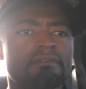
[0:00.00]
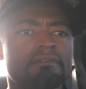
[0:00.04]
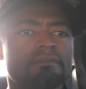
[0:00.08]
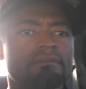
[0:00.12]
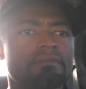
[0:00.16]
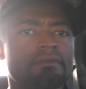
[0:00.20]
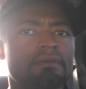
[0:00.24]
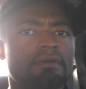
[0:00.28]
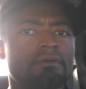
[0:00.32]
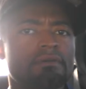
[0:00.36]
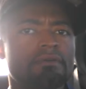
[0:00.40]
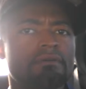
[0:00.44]

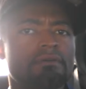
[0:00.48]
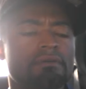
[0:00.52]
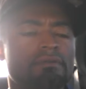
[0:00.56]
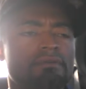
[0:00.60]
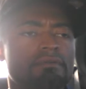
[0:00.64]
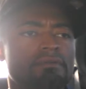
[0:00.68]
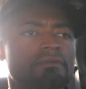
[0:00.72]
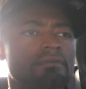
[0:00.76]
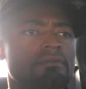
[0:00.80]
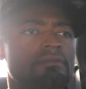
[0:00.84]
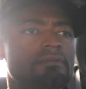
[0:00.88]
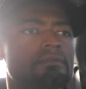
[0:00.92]
whoa.
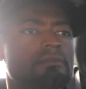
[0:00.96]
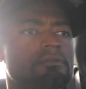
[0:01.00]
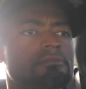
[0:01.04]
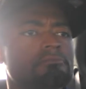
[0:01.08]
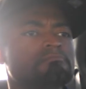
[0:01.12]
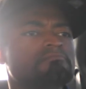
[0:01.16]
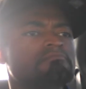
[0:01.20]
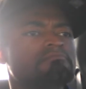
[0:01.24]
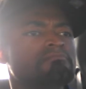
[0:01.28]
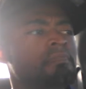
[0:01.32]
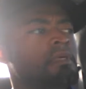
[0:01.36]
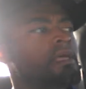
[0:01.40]

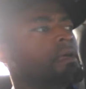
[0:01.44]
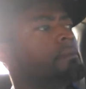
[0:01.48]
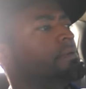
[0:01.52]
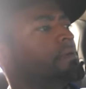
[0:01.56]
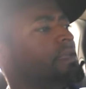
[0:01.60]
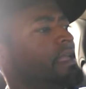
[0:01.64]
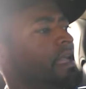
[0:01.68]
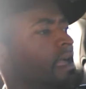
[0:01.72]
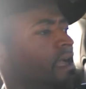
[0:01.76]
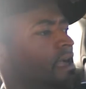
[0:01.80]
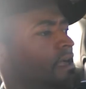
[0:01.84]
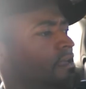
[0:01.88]

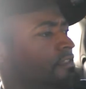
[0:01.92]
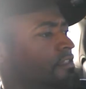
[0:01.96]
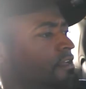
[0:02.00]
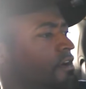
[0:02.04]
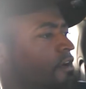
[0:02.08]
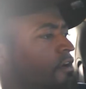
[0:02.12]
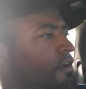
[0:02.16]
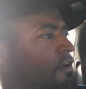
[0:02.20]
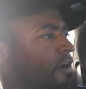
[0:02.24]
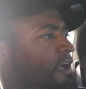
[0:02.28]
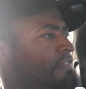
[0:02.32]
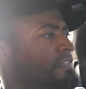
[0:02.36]
But yeah,
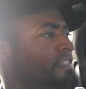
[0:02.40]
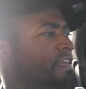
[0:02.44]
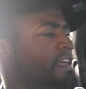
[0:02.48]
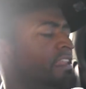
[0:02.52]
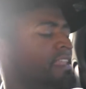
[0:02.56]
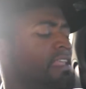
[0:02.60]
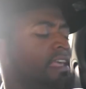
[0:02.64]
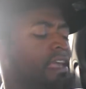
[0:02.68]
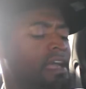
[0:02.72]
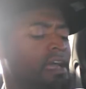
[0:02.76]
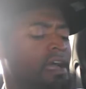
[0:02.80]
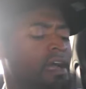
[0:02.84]
no, and
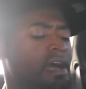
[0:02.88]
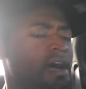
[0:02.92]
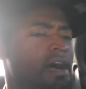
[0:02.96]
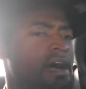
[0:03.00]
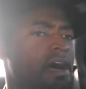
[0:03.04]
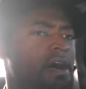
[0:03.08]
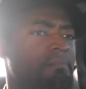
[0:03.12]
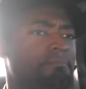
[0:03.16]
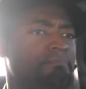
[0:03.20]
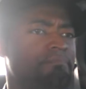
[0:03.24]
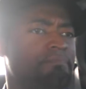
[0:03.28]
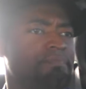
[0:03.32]
then
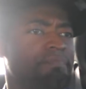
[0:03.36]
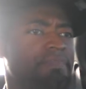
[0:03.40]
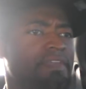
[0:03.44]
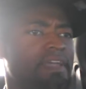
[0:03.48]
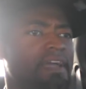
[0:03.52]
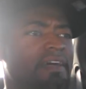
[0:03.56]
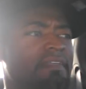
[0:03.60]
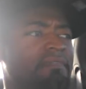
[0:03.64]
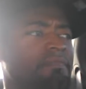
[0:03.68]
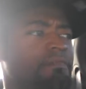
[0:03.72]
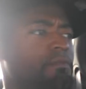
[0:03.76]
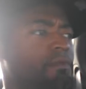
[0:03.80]

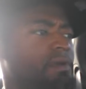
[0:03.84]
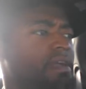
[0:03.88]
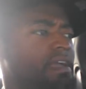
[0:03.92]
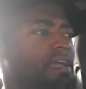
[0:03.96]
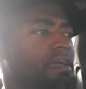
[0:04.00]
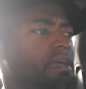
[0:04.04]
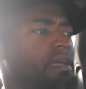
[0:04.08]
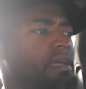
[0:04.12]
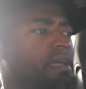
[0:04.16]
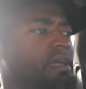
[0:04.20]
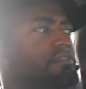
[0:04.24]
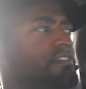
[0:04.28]
yeah,
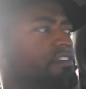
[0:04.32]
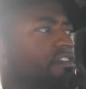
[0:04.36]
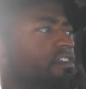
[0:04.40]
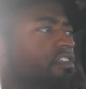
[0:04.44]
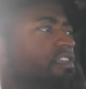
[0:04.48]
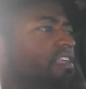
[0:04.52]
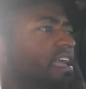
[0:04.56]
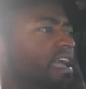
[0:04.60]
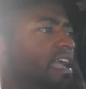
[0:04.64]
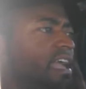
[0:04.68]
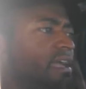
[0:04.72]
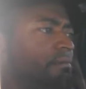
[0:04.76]
it was a
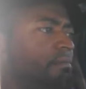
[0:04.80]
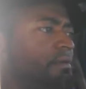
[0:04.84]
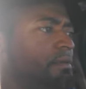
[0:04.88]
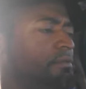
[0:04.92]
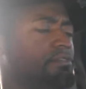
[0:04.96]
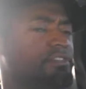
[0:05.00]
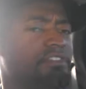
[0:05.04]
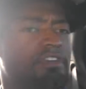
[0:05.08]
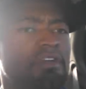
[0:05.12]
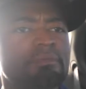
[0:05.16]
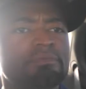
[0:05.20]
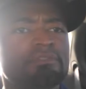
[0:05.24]
good game. It
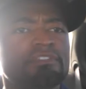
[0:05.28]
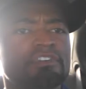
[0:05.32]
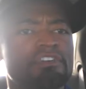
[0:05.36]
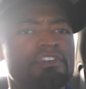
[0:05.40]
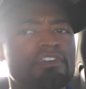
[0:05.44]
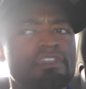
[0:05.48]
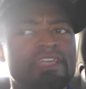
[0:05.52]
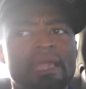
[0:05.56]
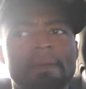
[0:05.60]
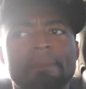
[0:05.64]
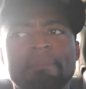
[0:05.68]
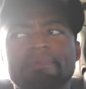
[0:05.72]
was a
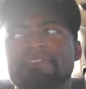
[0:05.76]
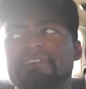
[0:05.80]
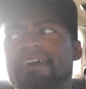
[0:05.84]
good game. It